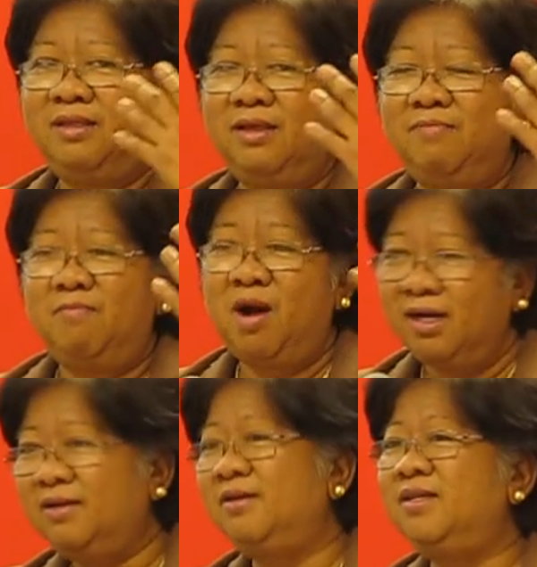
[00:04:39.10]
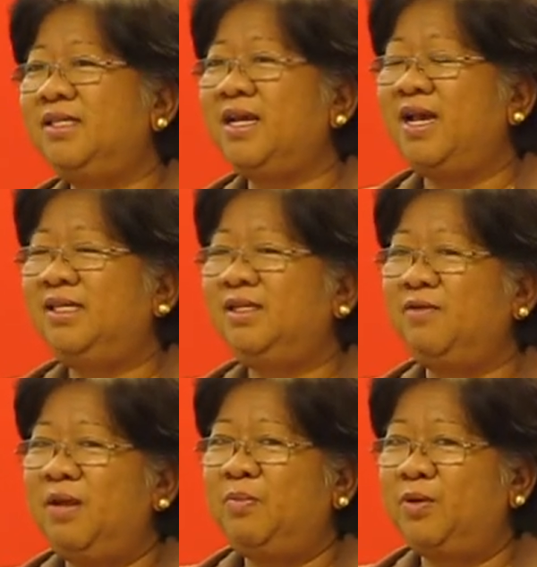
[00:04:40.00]
the modern
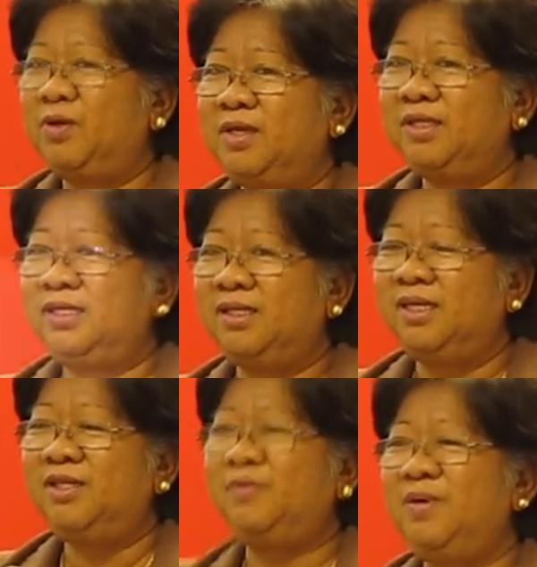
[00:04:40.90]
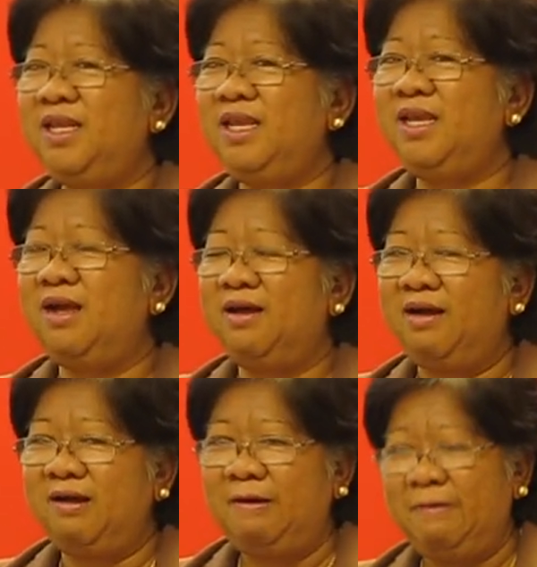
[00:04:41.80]
skyscrapers. It's really
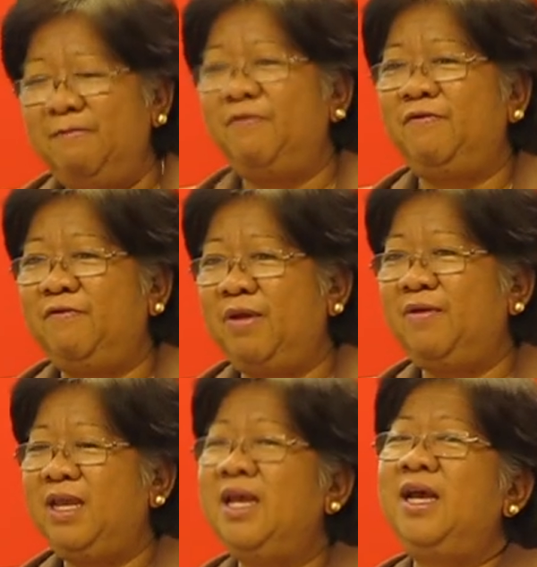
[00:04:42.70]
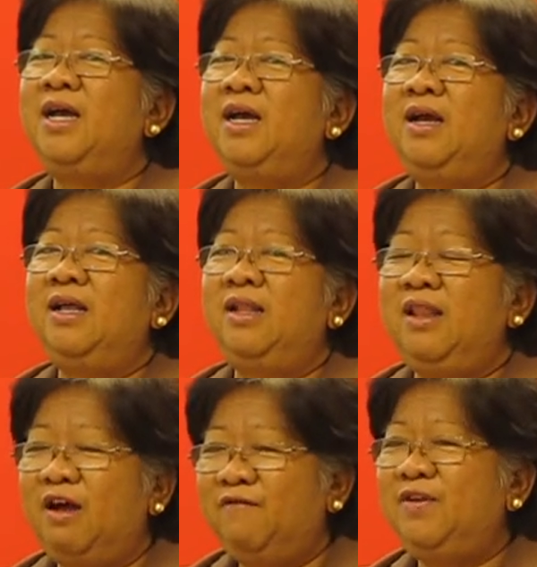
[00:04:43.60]
a very
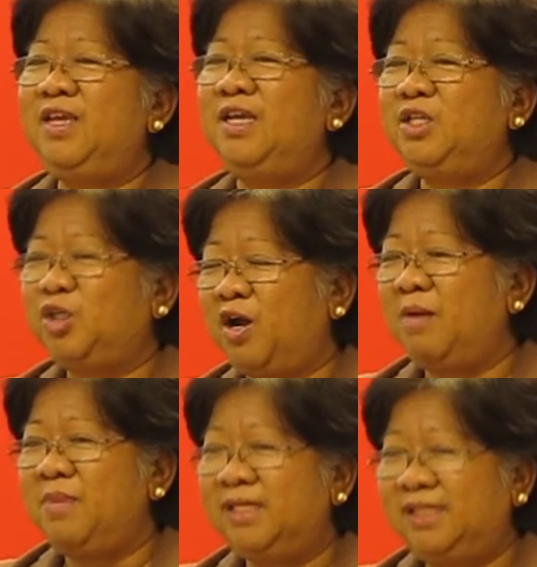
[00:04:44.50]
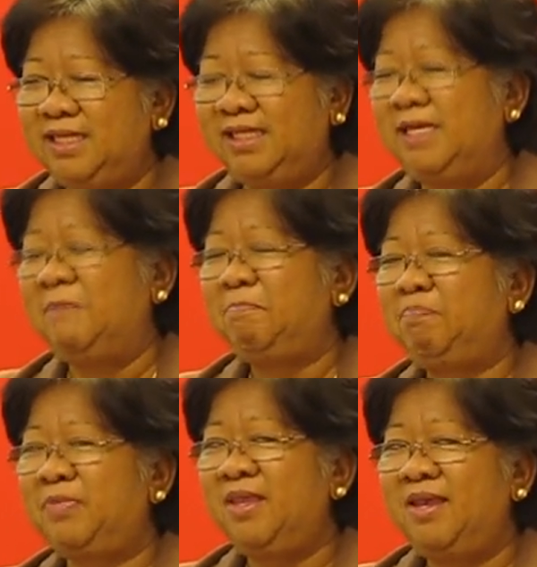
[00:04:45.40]
lovely and charming city.
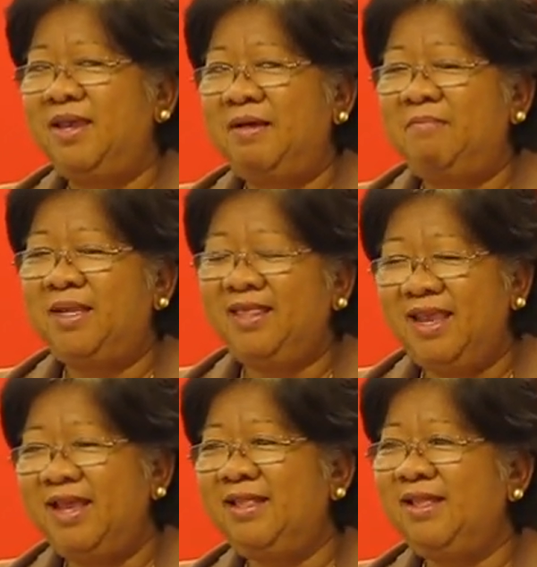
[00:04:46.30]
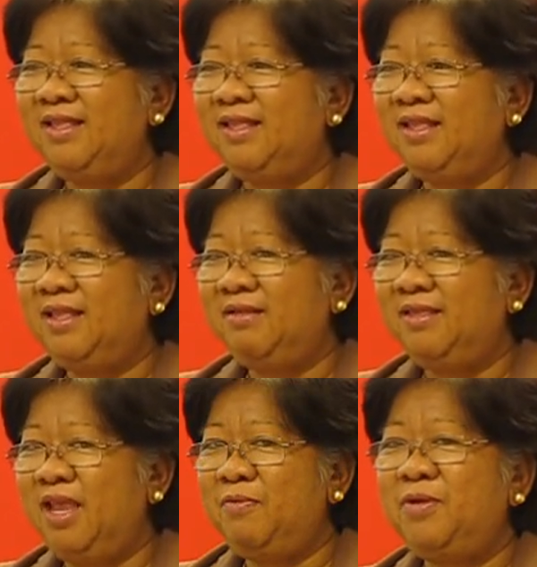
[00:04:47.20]
But then
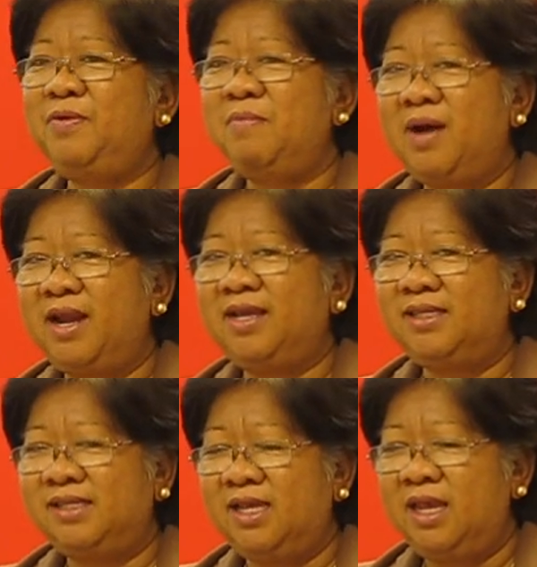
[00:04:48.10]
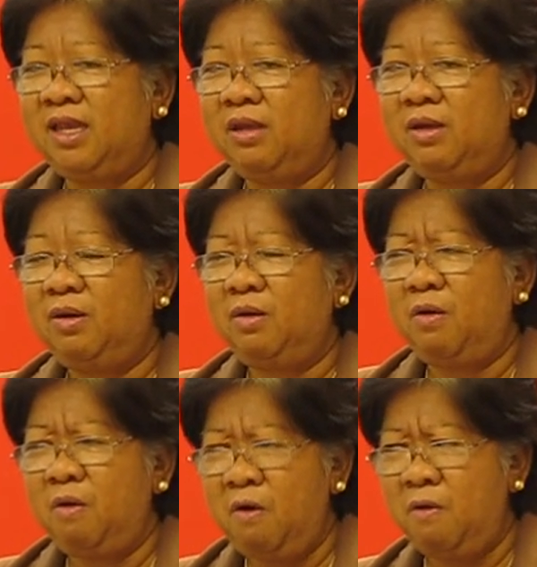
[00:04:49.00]
they would remark and say,
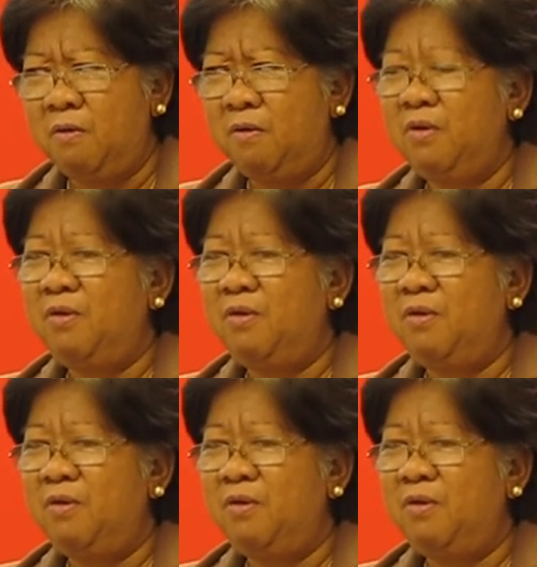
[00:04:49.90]
"Oh,